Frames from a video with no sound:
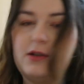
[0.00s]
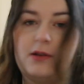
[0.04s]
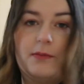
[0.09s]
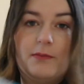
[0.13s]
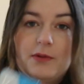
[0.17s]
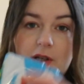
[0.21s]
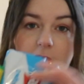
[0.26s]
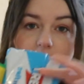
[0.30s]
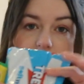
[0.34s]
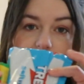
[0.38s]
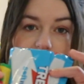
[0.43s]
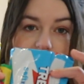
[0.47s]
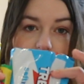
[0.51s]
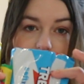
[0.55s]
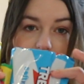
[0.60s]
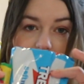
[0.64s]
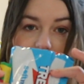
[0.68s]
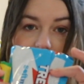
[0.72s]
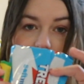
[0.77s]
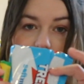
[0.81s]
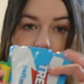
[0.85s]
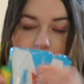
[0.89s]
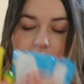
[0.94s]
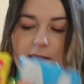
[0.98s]
some soft
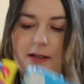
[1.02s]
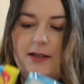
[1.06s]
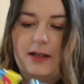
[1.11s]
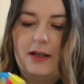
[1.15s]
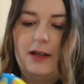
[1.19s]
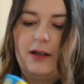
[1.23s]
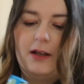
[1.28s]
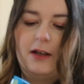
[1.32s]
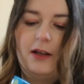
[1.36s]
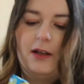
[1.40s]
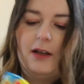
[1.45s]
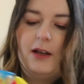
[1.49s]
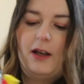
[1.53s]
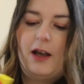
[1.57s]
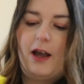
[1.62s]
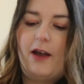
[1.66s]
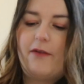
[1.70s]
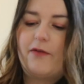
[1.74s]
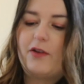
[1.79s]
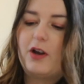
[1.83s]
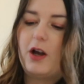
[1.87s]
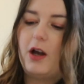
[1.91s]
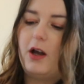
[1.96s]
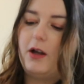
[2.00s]
mints.
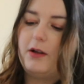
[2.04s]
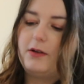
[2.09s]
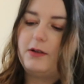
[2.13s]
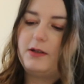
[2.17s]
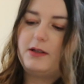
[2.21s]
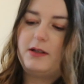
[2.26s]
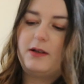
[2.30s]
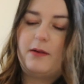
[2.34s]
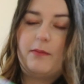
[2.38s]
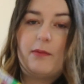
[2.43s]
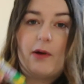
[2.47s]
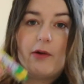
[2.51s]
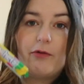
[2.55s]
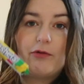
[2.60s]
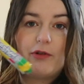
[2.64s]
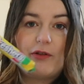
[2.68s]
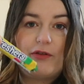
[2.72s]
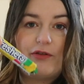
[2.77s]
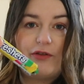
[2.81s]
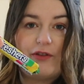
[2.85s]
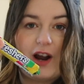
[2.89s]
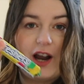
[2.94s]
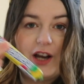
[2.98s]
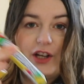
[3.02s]
I've got some
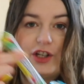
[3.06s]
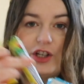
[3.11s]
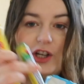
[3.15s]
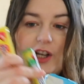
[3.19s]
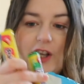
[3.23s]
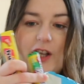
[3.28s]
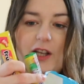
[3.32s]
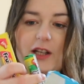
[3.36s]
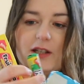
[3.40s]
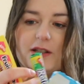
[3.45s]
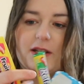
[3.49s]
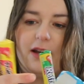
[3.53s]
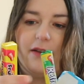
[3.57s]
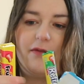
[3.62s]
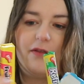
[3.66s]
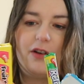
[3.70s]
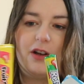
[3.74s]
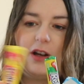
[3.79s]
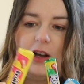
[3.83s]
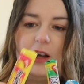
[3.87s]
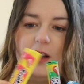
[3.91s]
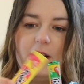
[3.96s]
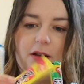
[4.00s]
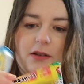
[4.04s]
refreshers. I've
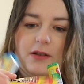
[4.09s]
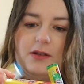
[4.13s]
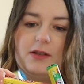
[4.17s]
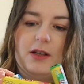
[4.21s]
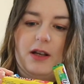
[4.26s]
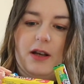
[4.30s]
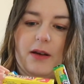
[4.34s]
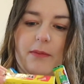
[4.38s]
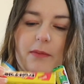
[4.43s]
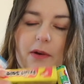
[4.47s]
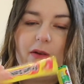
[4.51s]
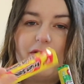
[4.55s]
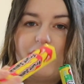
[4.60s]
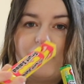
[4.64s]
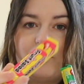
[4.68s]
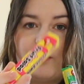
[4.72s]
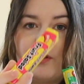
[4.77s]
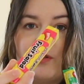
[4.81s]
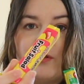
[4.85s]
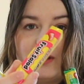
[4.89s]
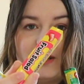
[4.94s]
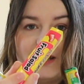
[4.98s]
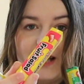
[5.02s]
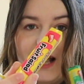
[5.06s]
got some
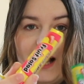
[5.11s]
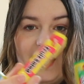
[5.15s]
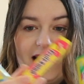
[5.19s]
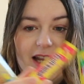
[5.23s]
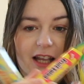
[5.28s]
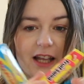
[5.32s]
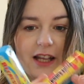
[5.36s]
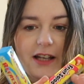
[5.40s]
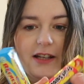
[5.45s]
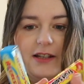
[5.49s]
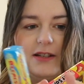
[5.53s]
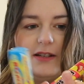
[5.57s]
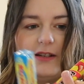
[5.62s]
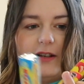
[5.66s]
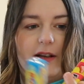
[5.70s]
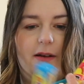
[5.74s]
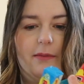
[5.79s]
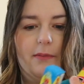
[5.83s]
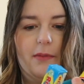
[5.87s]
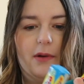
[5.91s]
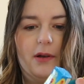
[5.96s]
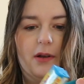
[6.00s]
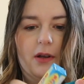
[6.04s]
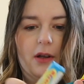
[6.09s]
fruit salads,
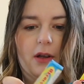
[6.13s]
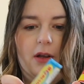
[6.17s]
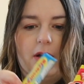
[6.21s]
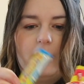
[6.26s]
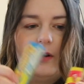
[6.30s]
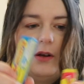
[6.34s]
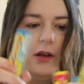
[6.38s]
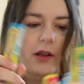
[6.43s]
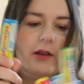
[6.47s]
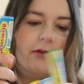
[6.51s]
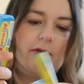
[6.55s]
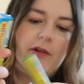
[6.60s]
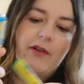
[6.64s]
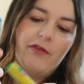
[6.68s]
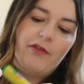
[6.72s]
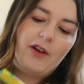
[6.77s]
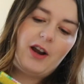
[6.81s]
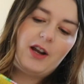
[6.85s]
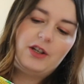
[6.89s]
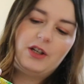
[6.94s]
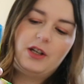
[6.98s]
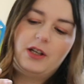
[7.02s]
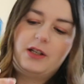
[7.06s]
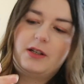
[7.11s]
some other
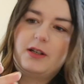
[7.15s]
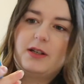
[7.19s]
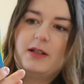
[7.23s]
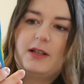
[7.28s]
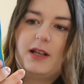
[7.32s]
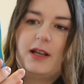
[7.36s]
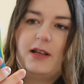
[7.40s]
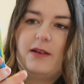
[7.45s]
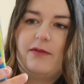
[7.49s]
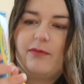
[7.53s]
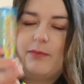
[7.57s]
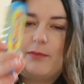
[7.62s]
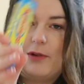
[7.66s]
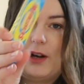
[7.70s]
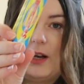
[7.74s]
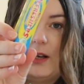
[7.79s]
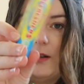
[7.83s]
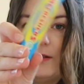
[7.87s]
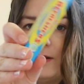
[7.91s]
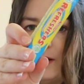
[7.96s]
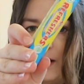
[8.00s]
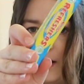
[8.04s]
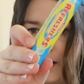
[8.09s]
refreshers because they're different brands,